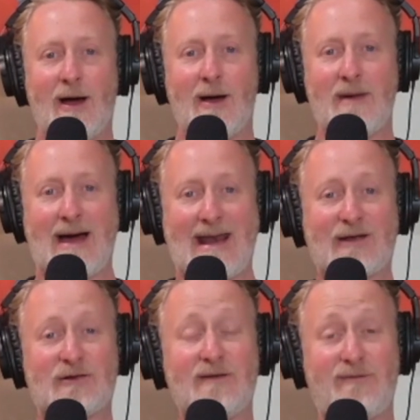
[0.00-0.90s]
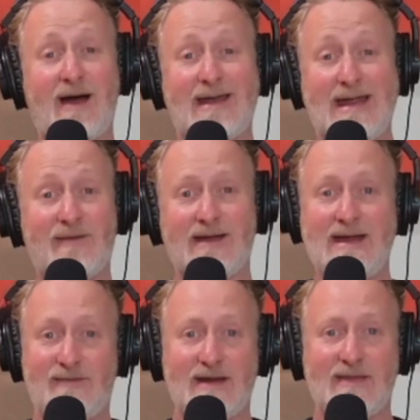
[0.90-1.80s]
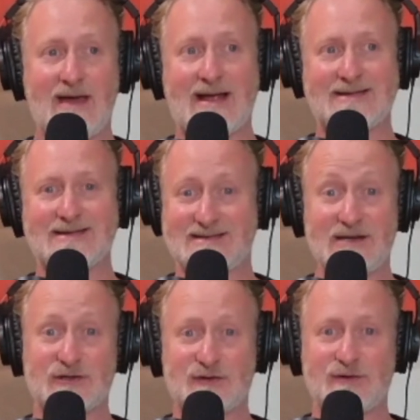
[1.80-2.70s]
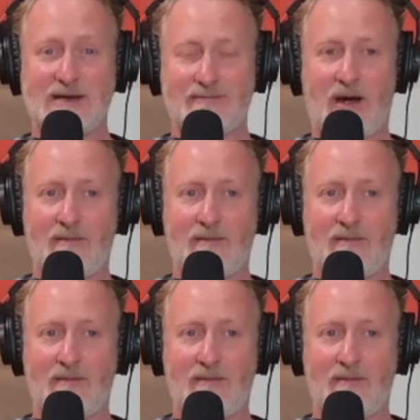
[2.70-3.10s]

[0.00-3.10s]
And actually, I find even in that, it's the extreme.